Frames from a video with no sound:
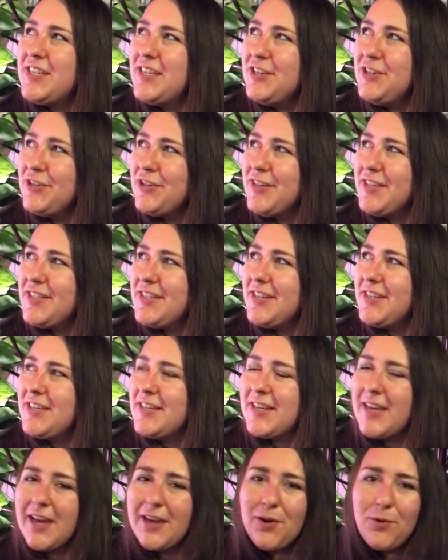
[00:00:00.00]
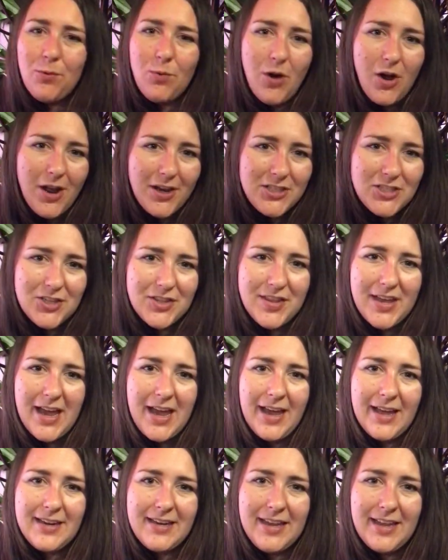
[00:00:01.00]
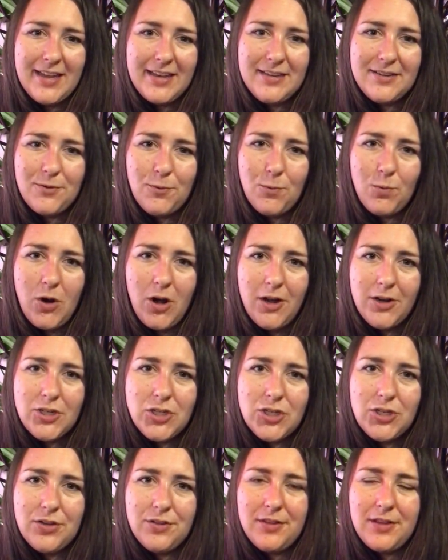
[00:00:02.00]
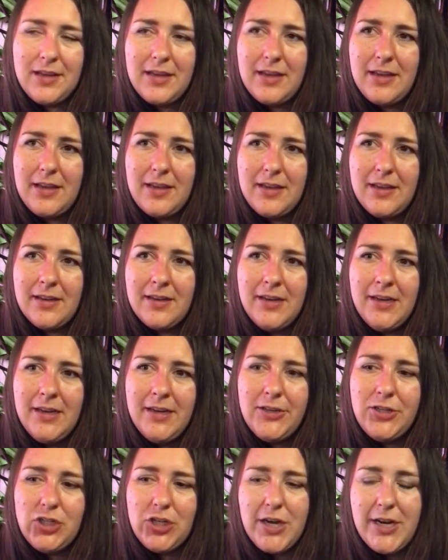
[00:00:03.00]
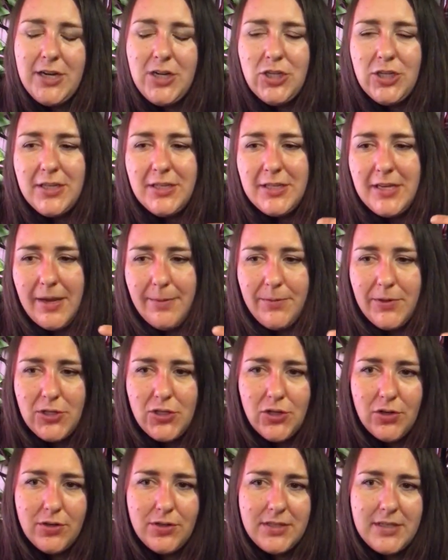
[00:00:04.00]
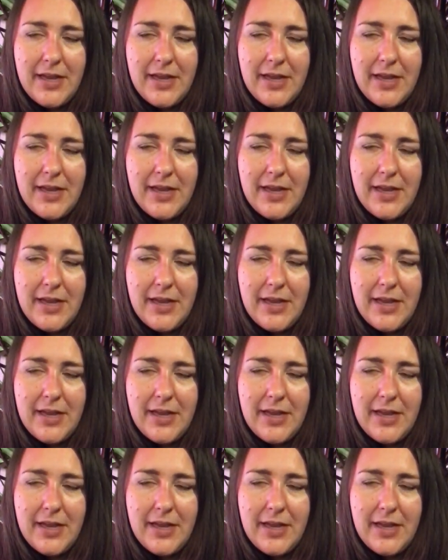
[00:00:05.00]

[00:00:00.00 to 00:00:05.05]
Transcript: interesting to kind of watch that and watch the changing temperatures,